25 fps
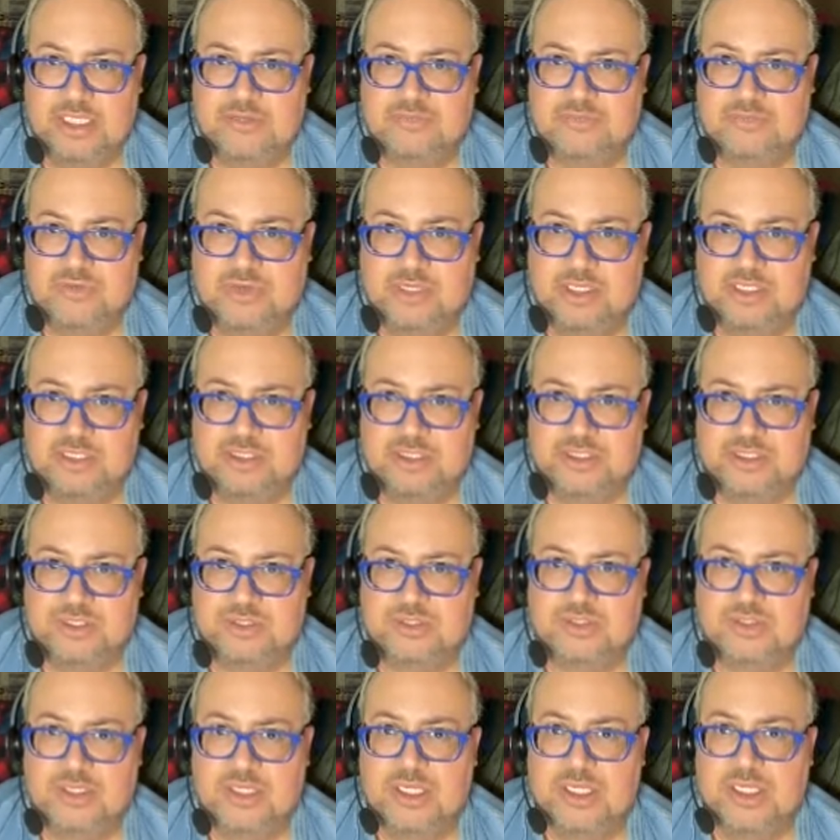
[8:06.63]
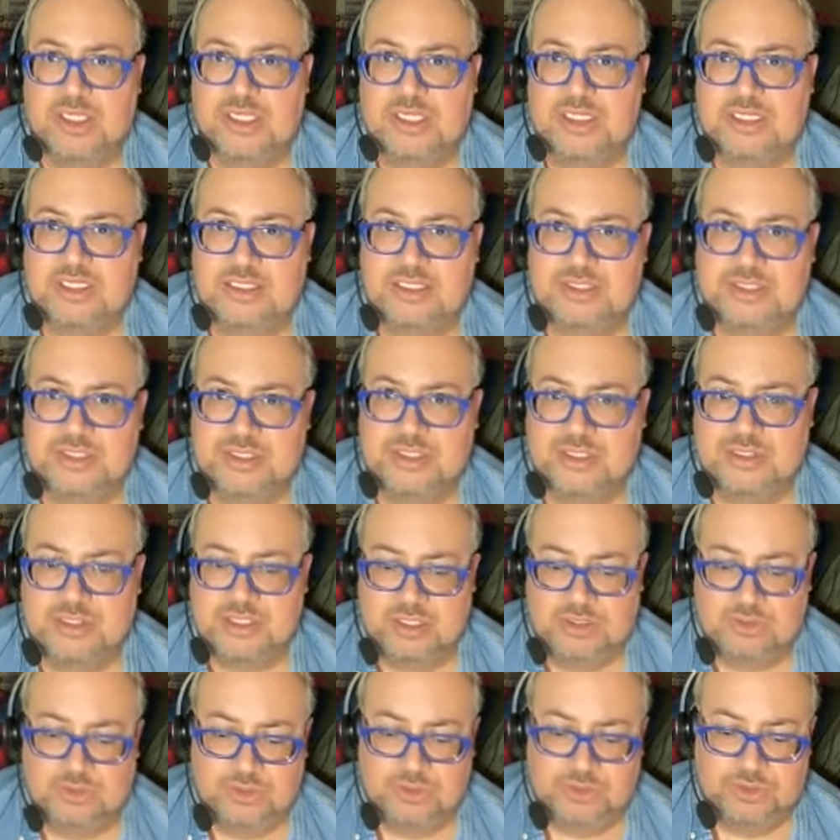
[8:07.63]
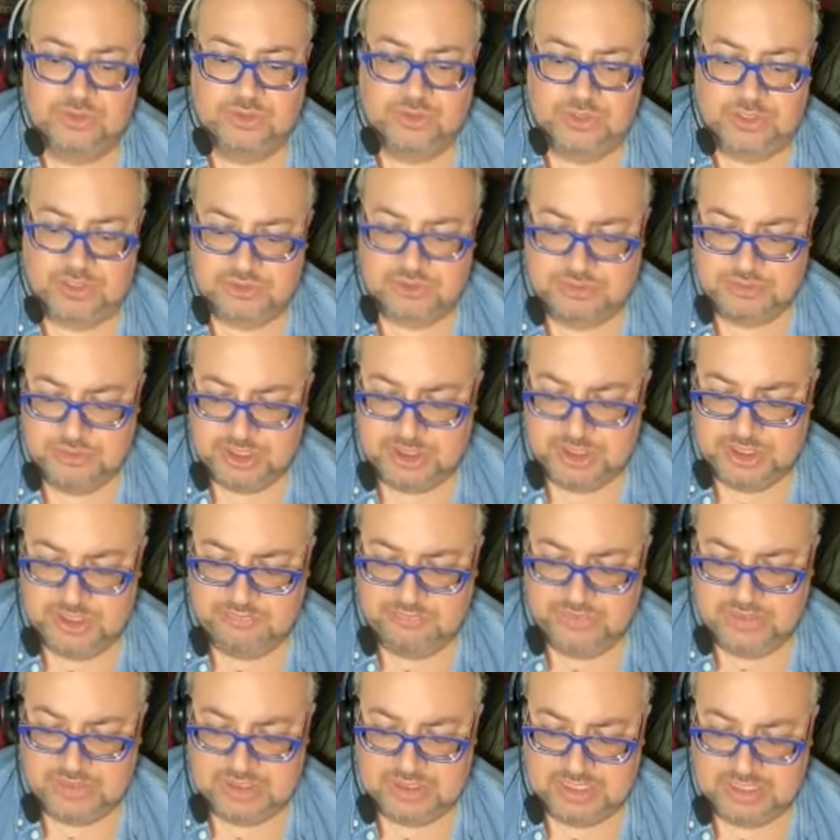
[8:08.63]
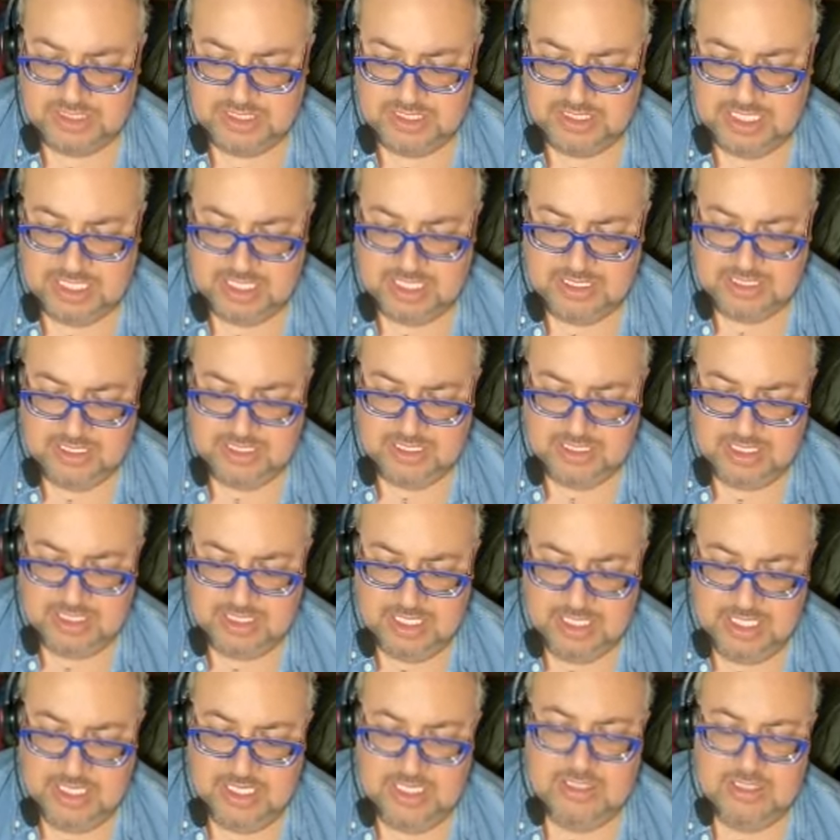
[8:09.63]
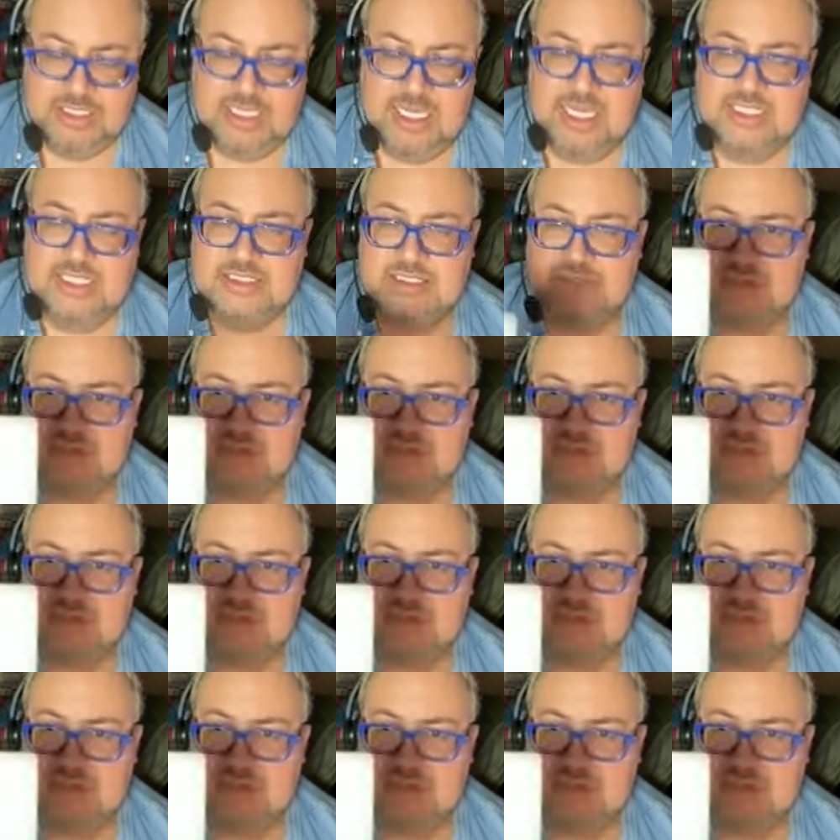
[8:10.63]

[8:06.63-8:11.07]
And if you're not sure, consult a lawyer, you know, especially if it's a legality. The